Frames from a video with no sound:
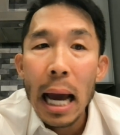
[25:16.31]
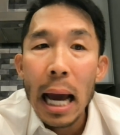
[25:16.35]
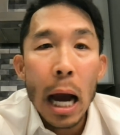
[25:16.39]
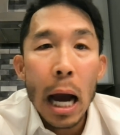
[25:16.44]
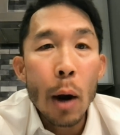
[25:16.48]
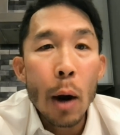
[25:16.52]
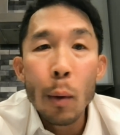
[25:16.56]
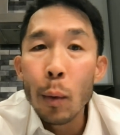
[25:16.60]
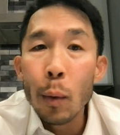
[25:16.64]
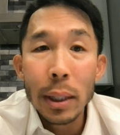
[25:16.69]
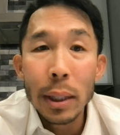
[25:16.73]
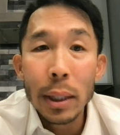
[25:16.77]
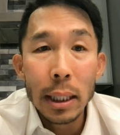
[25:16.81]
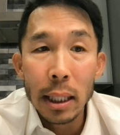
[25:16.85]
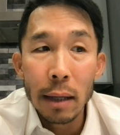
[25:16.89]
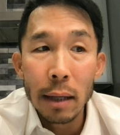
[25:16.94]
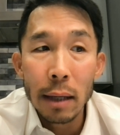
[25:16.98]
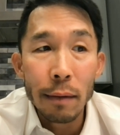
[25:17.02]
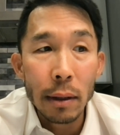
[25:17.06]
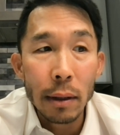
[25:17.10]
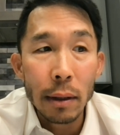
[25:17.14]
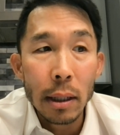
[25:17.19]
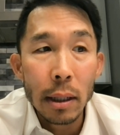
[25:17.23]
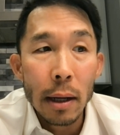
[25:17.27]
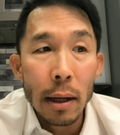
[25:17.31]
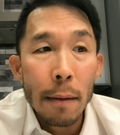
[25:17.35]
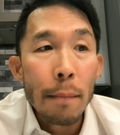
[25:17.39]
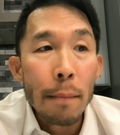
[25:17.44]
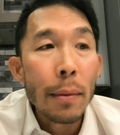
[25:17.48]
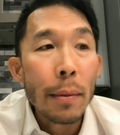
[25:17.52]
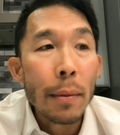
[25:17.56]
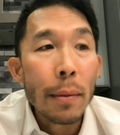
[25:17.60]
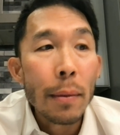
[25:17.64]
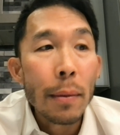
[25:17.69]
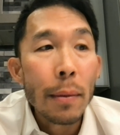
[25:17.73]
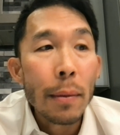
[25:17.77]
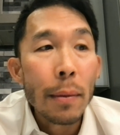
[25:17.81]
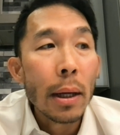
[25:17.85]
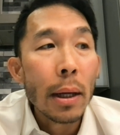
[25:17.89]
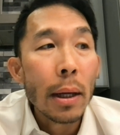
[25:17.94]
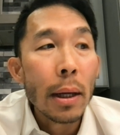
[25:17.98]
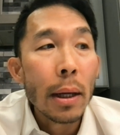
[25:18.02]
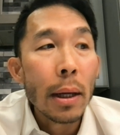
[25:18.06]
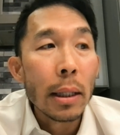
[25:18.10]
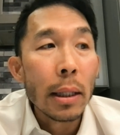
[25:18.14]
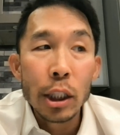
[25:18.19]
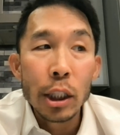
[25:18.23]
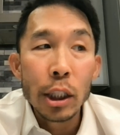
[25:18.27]
How are we to give it? The
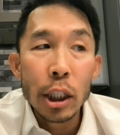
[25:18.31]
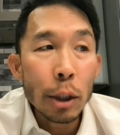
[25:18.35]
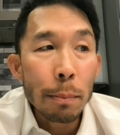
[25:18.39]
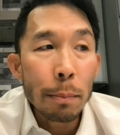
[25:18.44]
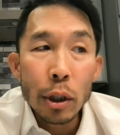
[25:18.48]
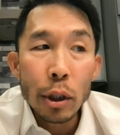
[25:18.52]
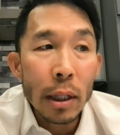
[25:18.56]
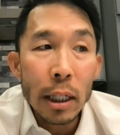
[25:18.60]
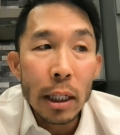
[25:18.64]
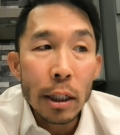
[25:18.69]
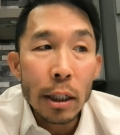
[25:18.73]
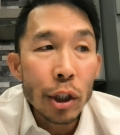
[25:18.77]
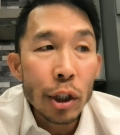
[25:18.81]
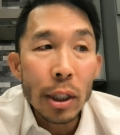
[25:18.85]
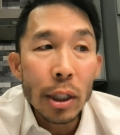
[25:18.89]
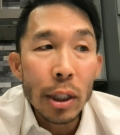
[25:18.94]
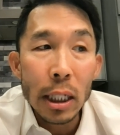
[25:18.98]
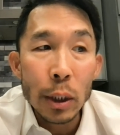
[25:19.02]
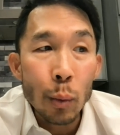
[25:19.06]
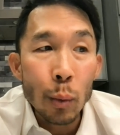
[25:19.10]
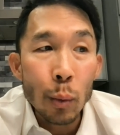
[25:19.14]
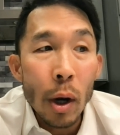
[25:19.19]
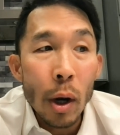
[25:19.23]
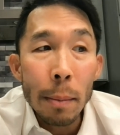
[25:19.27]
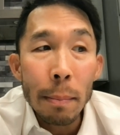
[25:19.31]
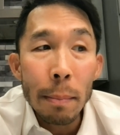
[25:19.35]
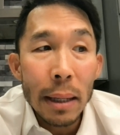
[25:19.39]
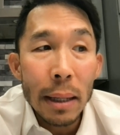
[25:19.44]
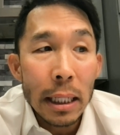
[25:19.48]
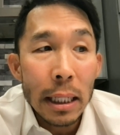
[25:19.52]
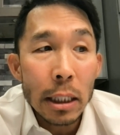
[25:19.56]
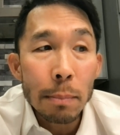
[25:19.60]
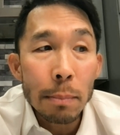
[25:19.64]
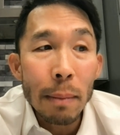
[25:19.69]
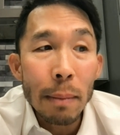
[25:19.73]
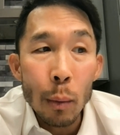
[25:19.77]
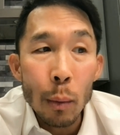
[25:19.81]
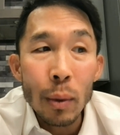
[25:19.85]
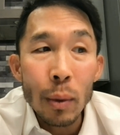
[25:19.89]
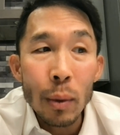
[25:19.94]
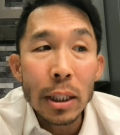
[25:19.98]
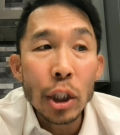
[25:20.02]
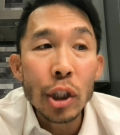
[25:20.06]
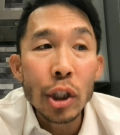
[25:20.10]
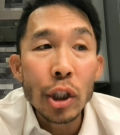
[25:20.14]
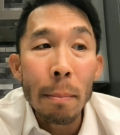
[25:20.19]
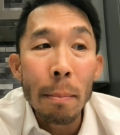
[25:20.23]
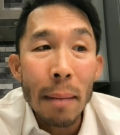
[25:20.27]
distribution of our literature is one means by
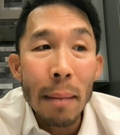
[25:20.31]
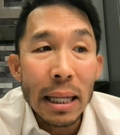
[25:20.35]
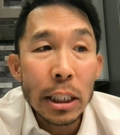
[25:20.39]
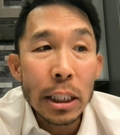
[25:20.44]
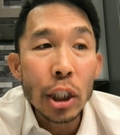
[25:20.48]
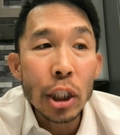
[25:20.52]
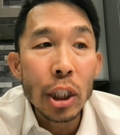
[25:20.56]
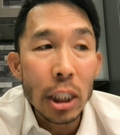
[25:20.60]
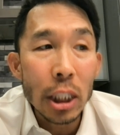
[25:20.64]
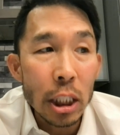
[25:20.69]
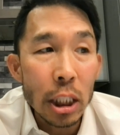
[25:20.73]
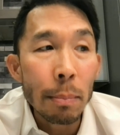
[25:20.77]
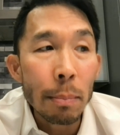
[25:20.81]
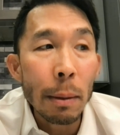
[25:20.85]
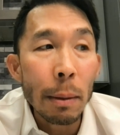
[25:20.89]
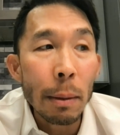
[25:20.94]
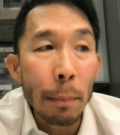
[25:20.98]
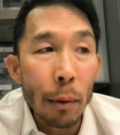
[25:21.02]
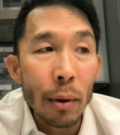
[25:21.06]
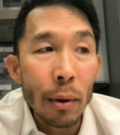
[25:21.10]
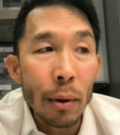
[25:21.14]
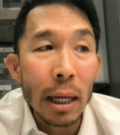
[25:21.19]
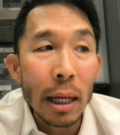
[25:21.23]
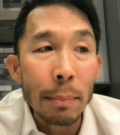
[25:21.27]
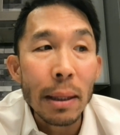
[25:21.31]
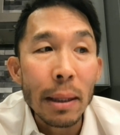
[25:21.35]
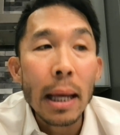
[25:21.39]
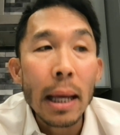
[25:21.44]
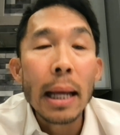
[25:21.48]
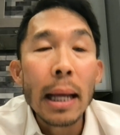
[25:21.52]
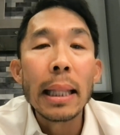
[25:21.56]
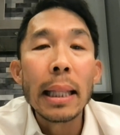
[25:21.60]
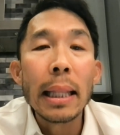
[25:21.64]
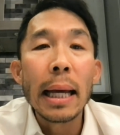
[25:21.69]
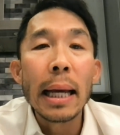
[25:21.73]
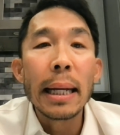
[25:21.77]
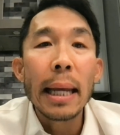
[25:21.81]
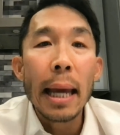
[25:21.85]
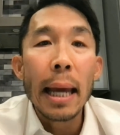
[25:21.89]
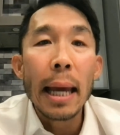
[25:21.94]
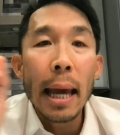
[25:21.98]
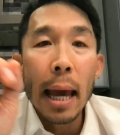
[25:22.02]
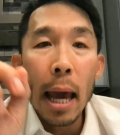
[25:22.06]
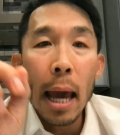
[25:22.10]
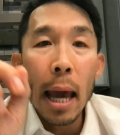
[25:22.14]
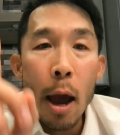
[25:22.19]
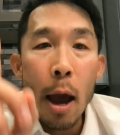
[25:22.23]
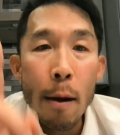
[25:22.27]
which the message is to be proclaimed. Let
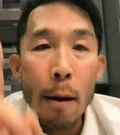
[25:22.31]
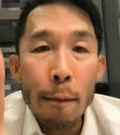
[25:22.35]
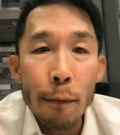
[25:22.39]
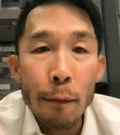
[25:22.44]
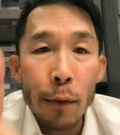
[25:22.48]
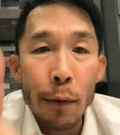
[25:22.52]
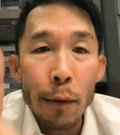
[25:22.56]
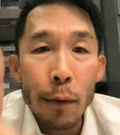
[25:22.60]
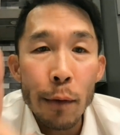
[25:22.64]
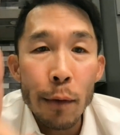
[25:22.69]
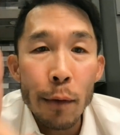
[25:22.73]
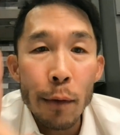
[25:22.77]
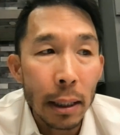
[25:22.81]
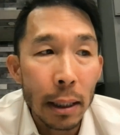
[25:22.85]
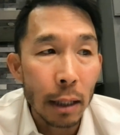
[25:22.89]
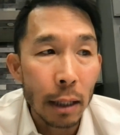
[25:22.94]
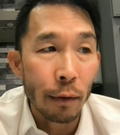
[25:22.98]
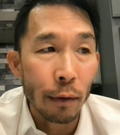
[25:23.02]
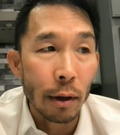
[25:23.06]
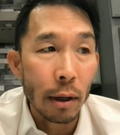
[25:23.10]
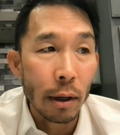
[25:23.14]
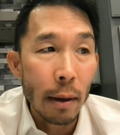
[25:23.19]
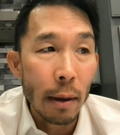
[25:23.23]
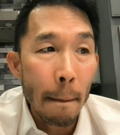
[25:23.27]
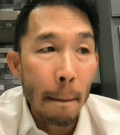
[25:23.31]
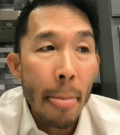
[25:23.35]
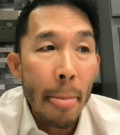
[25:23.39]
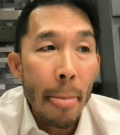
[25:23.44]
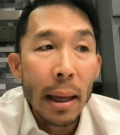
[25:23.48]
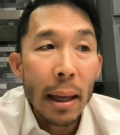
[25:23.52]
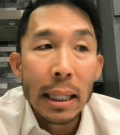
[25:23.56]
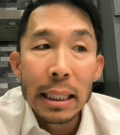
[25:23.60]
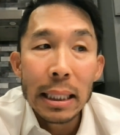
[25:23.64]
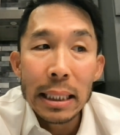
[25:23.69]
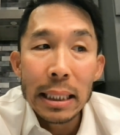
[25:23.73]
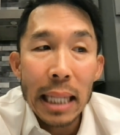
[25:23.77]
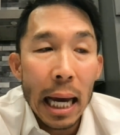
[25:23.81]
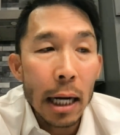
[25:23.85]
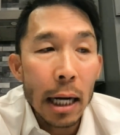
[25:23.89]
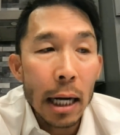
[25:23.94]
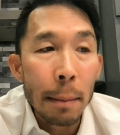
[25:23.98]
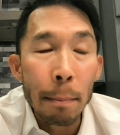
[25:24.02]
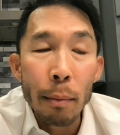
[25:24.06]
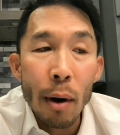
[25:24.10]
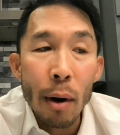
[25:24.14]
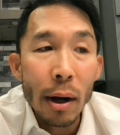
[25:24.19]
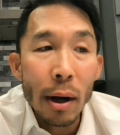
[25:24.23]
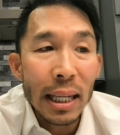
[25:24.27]
every believer
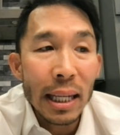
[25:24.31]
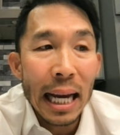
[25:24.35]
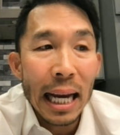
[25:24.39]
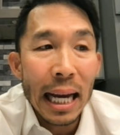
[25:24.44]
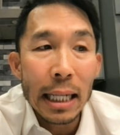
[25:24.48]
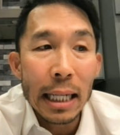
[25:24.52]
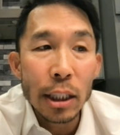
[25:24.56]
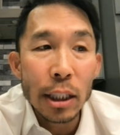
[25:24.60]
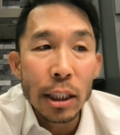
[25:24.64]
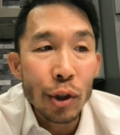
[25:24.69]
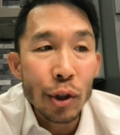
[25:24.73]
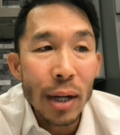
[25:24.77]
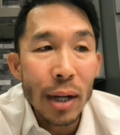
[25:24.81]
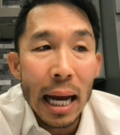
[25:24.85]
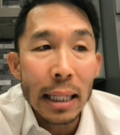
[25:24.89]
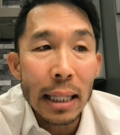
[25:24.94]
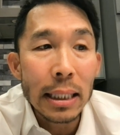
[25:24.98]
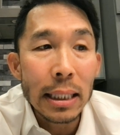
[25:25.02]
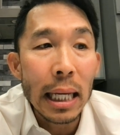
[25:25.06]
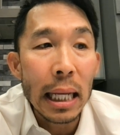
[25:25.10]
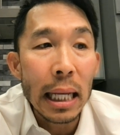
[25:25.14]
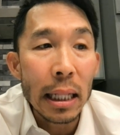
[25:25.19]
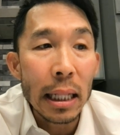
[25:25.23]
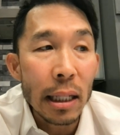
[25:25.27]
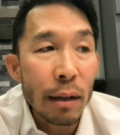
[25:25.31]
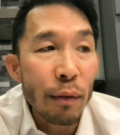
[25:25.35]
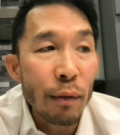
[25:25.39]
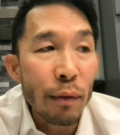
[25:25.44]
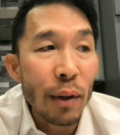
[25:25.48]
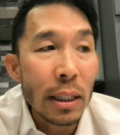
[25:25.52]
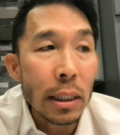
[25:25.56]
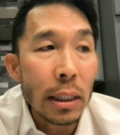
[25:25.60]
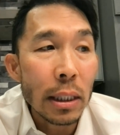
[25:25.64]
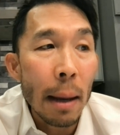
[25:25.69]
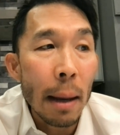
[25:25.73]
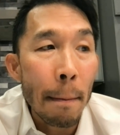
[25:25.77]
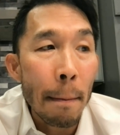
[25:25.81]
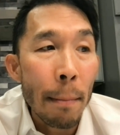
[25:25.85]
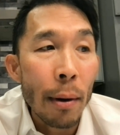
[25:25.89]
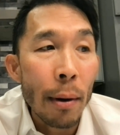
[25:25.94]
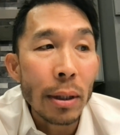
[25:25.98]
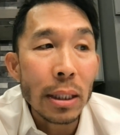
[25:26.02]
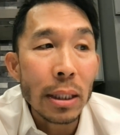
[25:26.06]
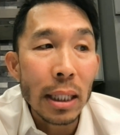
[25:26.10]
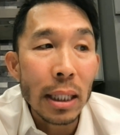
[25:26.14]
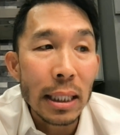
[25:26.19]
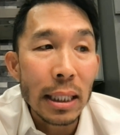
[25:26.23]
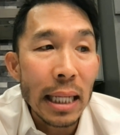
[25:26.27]
scatter broadcast tracts and leaflets and
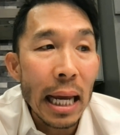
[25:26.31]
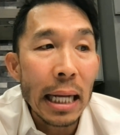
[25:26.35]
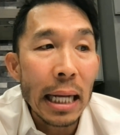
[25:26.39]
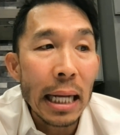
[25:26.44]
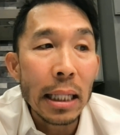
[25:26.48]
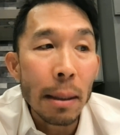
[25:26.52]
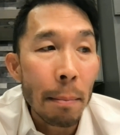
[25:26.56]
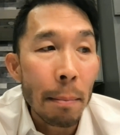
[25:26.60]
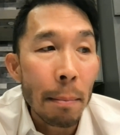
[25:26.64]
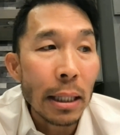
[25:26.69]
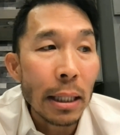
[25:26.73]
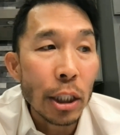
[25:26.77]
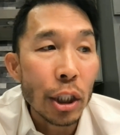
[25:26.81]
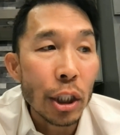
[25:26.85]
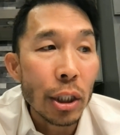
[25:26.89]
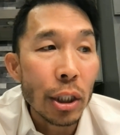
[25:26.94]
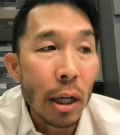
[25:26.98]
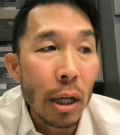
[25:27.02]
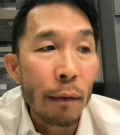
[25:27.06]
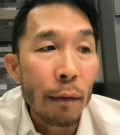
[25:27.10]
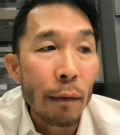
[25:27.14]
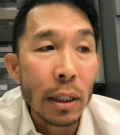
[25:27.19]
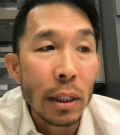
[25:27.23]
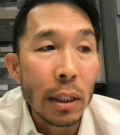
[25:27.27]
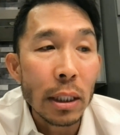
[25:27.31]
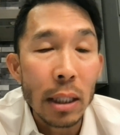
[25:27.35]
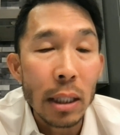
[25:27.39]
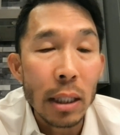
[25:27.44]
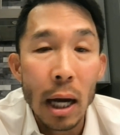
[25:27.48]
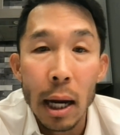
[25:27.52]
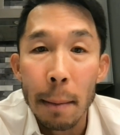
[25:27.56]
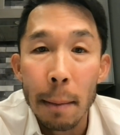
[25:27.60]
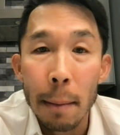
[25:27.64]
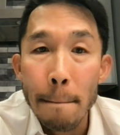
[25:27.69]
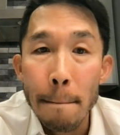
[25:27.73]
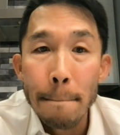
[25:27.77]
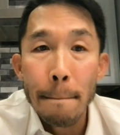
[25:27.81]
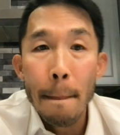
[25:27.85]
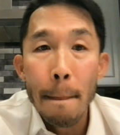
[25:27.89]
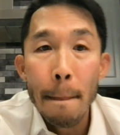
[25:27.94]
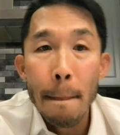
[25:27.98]
books containing the message of this time.